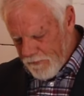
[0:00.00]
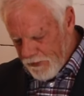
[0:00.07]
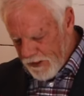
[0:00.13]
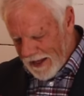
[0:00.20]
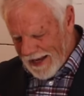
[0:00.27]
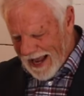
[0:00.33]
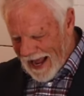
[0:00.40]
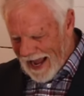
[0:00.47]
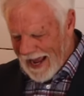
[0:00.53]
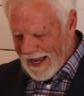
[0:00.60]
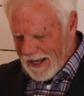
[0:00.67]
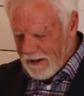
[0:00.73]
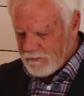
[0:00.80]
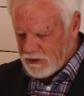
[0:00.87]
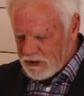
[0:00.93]
that I
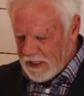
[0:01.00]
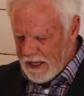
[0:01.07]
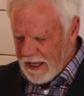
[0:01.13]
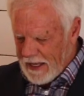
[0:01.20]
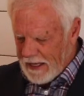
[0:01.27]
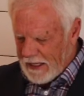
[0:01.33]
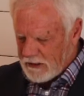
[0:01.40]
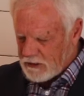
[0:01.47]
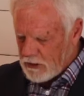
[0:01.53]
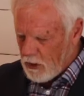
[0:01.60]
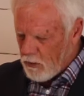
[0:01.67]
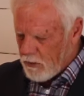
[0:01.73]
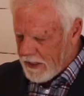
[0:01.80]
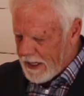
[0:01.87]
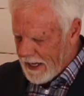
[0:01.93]
am saying it's
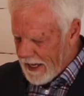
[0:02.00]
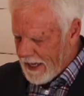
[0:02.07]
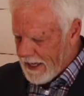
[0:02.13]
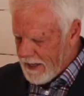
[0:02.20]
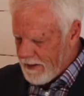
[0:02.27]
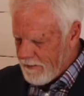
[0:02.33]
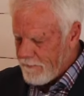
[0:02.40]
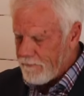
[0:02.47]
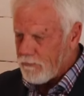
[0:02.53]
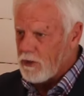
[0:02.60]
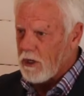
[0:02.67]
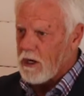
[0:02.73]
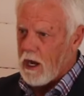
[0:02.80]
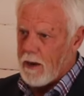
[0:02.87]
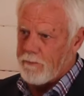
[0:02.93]
okay
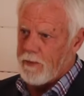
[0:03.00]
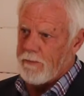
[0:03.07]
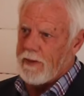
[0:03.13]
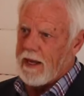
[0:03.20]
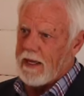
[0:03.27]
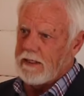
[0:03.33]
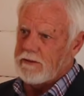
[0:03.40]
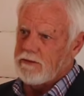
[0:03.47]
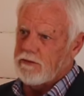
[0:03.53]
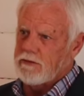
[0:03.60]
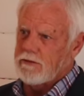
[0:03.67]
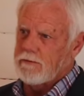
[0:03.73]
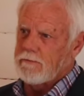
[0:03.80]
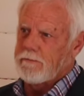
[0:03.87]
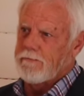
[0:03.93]
to compromise.